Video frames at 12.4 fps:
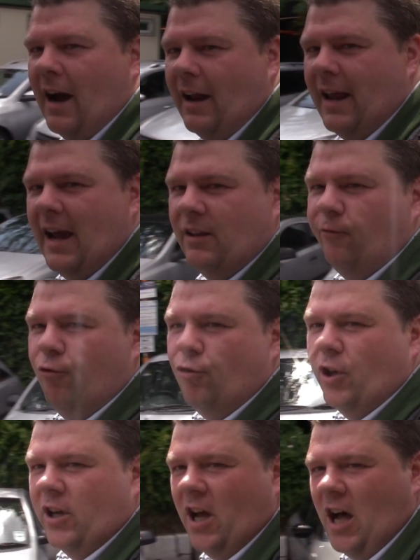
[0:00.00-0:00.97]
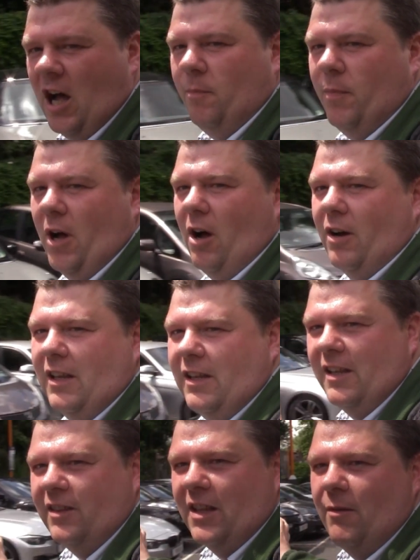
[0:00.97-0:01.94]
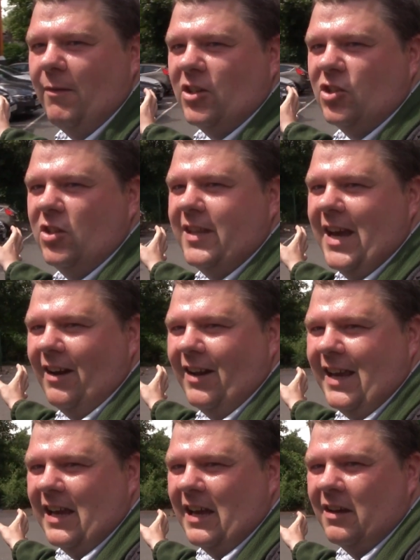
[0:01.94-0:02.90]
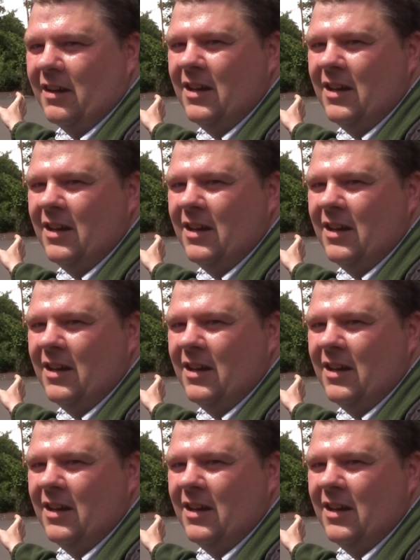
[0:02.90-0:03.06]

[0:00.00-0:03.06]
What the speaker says: and head through the car park in this direction down here.